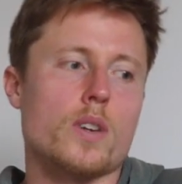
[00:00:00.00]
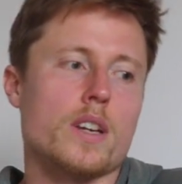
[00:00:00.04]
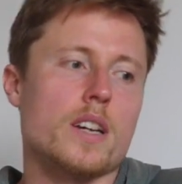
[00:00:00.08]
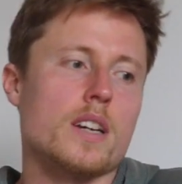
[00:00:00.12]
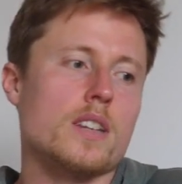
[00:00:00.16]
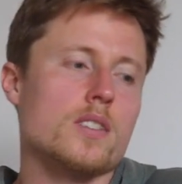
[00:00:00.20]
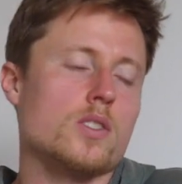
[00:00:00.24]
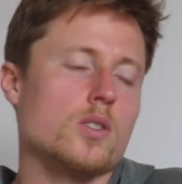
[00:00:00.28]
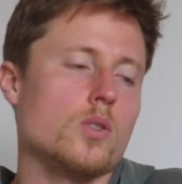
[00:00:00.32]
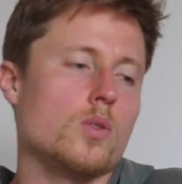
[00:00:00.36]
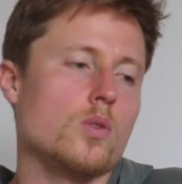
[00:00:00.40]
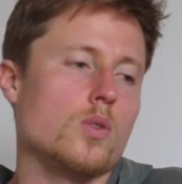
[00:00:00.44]

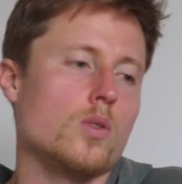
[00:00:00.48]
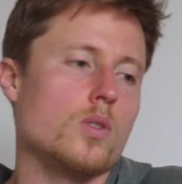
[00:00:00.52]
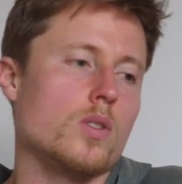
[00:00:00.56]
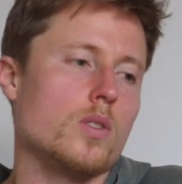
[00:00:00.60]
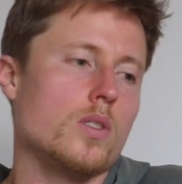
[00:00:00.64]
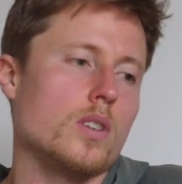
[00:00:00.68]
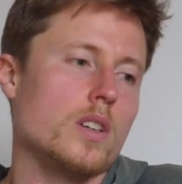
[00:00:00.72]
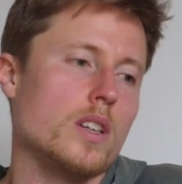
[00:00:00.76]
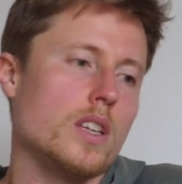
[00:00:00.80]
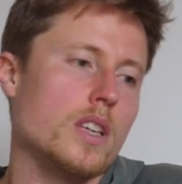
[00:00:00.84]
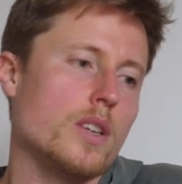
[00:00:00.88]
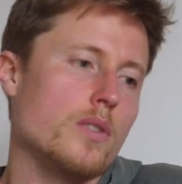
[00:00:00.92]
Yeah, so
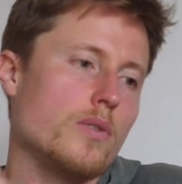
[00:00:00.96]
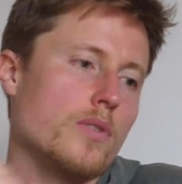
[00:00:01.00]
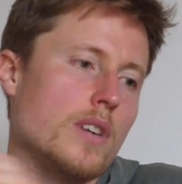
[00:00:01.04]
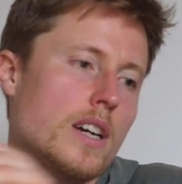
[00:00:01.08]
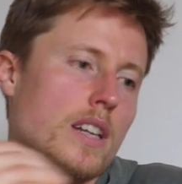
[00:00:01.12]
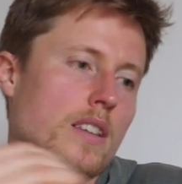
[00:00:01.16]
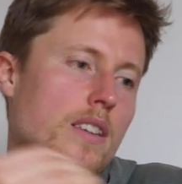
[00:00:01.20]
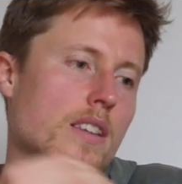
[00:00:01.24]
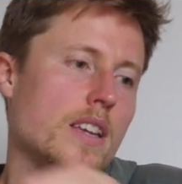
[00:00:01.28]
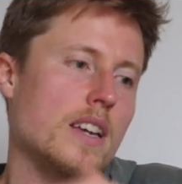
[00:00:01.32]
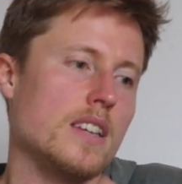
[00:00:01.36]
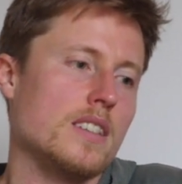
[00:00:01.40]
if
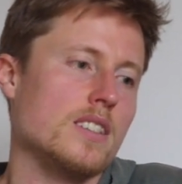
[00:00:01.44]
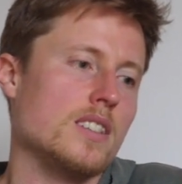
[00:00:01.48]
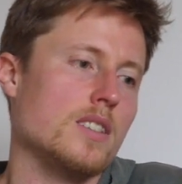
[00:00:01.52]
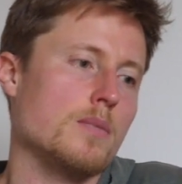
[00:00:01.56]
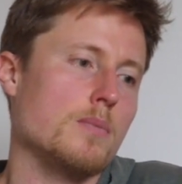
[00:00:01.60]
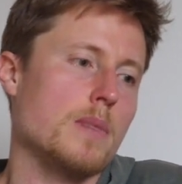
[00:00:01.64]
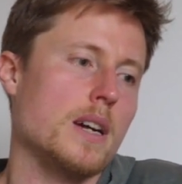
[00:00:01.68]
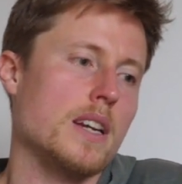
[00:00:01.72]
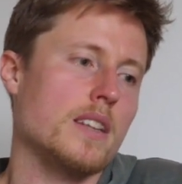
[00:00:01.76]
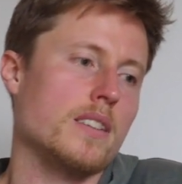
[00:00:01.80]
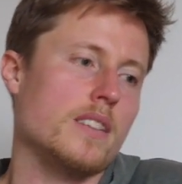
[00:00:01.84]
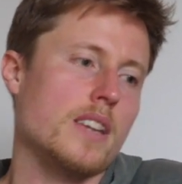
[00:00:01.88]
I test
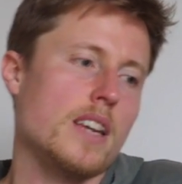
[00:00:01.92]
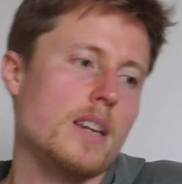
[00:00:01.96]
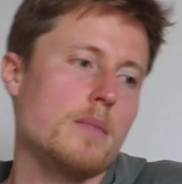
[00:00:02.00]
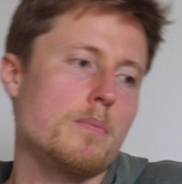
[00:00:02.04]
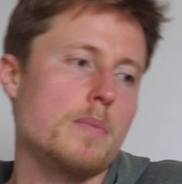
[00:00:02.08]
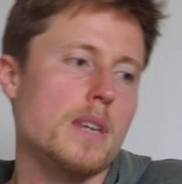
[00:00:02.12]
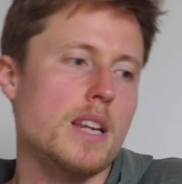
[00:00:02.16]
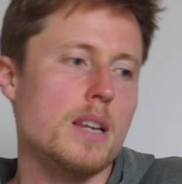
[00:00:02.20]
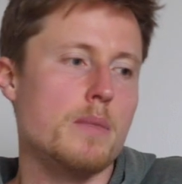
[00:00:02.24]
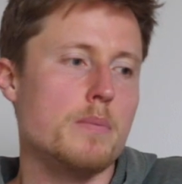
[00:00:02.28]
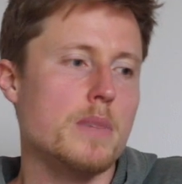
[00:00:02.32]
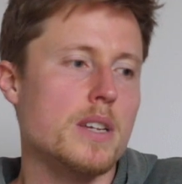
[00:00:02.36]
my
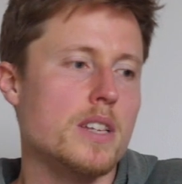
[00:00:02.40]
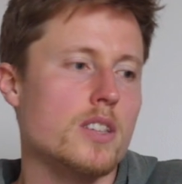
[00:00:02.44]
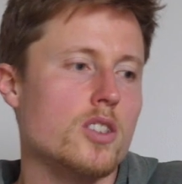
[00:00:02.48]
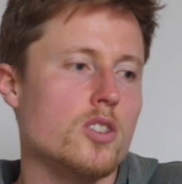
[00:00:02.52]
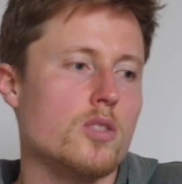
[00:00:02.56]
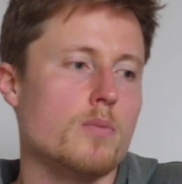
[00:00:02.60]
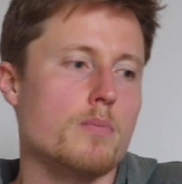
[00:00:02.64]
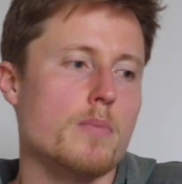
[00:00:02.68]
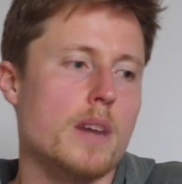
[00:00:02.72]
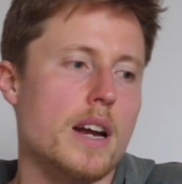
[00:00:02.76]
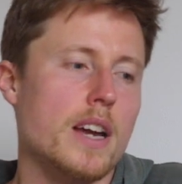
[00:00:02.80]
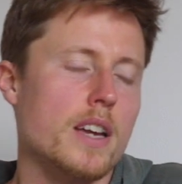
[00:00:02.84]

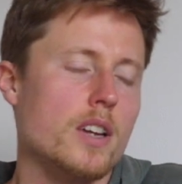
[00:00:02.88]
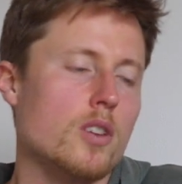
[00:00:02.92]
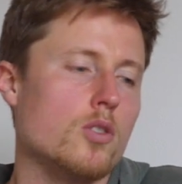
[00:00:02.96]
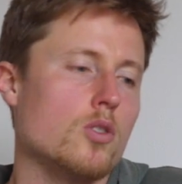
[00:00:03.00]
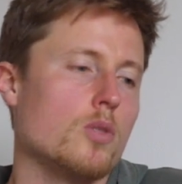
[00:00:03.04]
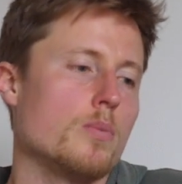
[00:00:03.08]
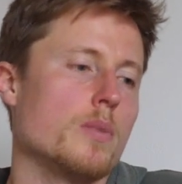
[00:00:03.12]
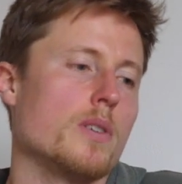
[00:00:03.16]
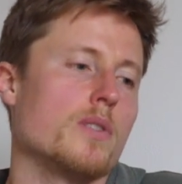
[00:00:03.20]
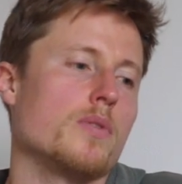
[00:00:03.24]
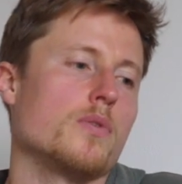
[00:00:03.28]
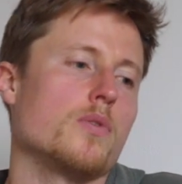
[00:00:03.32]
10mm
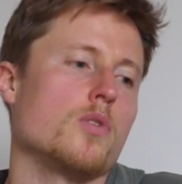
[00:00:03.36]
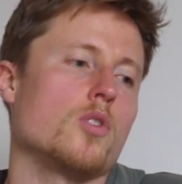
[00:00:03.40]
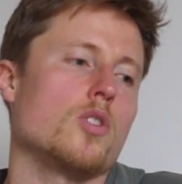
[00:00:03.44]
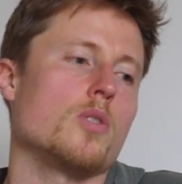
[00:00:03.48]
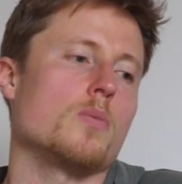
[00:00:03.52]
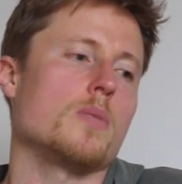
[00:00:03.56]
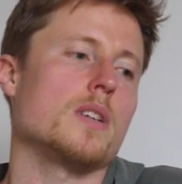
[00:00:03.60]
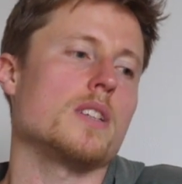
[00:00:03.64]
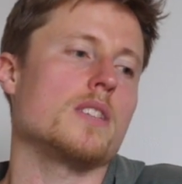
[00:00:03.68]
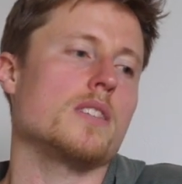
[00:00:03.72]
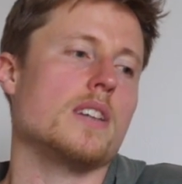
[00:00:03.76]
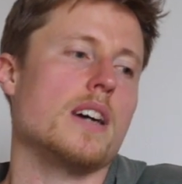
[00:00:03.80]
micro
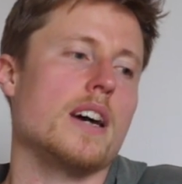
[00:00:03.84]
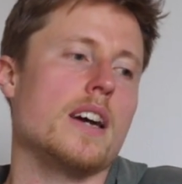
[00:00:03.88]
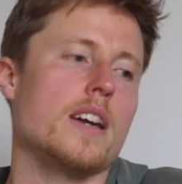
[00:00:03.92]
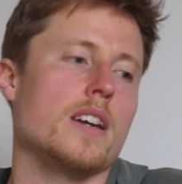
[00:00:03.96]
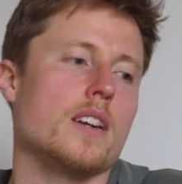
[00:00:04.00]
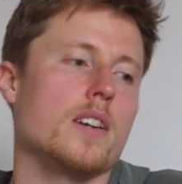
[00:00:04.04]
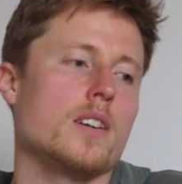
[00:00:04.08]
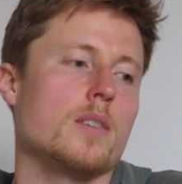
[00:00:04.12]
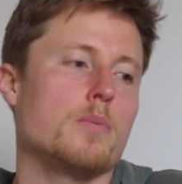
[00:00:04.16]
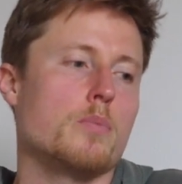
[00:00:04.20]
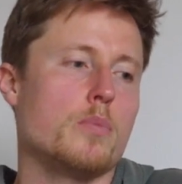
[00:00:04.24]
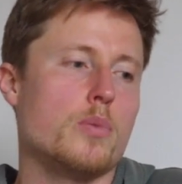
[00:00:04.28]
performance,
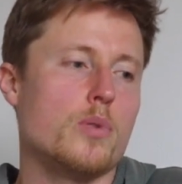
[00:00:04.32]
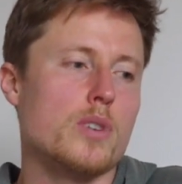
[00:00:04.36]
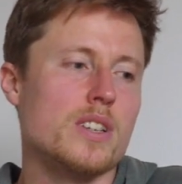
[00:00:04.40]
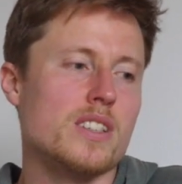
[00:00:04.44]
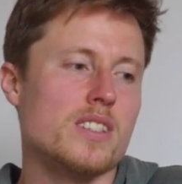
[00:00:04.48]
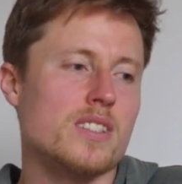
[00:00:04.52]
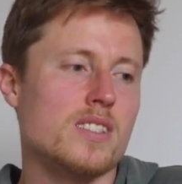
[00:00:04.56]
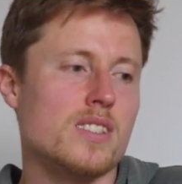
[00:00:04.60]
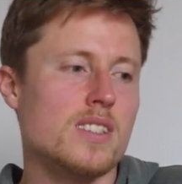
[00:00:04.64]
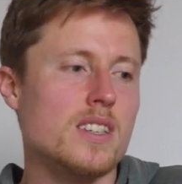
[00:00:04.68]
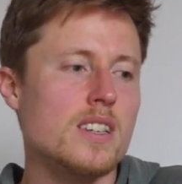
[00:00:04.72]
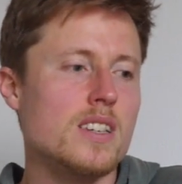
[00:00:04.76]
I
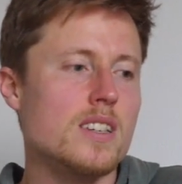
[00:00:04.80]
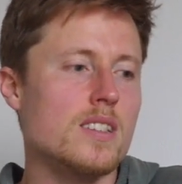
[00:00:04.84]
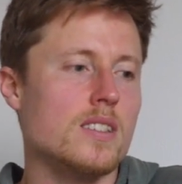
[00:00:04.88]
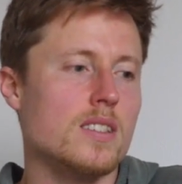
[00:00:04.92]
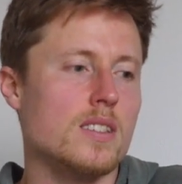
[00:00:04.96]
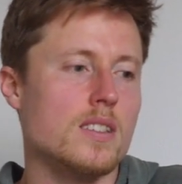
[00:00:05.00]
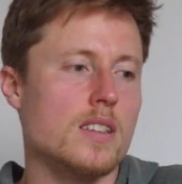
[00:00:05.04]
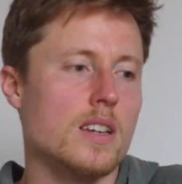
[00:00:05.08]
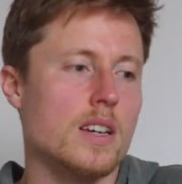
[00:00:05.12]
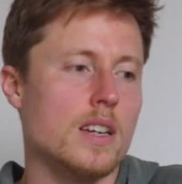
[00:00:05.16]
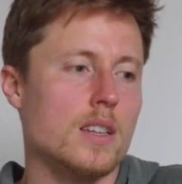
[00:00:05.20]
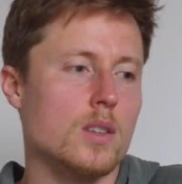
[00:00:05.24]

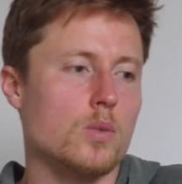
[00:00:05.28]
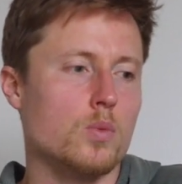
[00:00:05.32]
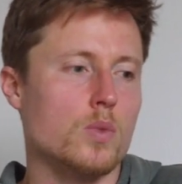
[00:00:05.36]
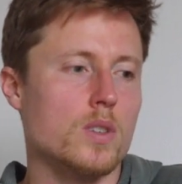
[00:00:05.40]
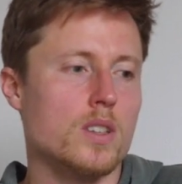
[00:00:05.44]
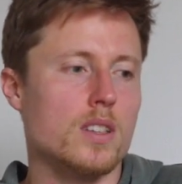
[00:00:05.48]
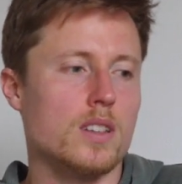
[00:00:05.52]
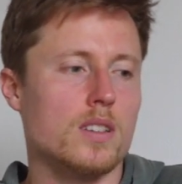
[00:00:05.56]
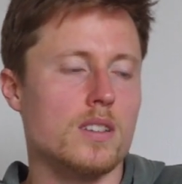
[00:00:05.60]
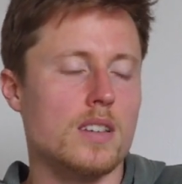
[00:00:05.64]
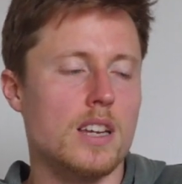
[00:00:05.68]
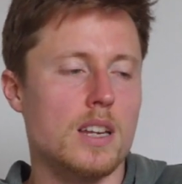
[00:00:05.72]
precede that
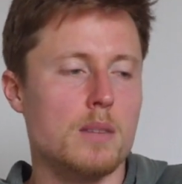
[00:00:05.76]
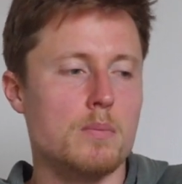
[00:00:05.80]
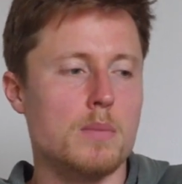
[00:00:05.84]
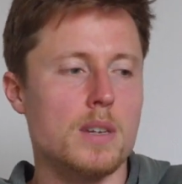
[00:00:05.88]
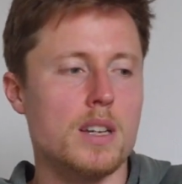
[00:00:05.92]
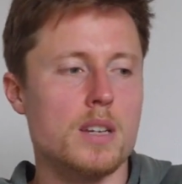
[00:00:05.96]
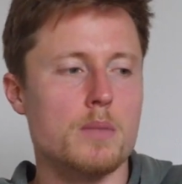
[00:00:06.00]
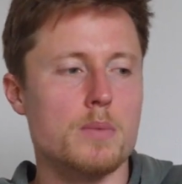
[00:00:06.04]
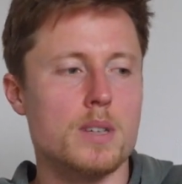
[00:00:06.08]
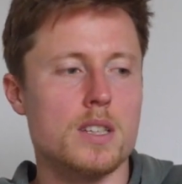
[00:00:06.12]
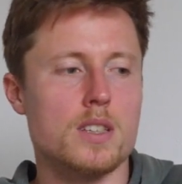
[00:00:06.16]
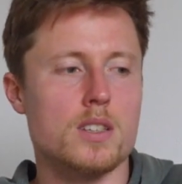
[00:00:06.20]
with a
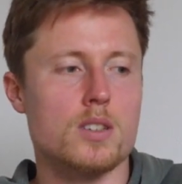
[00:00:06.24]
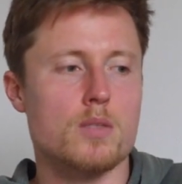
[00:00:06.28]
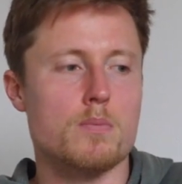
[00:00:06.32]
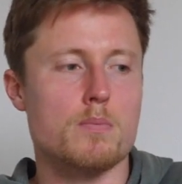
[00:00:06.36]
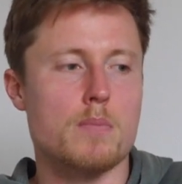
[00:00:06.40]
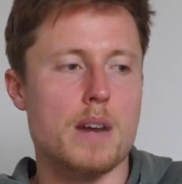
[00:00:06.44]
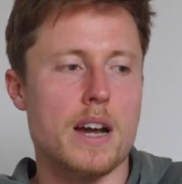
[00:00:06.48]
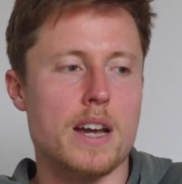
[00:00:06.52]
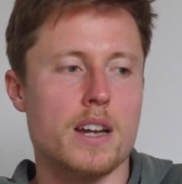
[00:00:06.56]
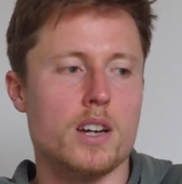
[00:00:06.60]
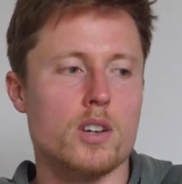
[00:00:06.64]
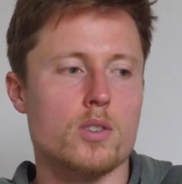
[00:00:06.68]

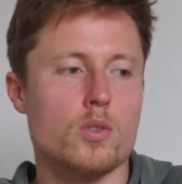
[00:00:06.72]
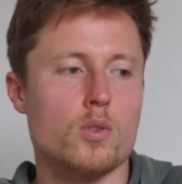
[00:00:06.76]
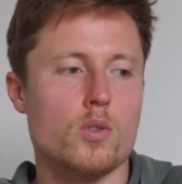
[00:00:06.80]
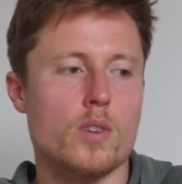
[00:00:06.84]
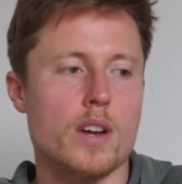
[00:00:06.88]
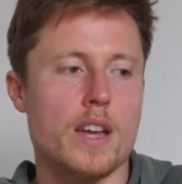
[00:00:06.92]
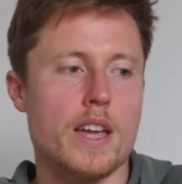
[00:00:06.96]
10mm micro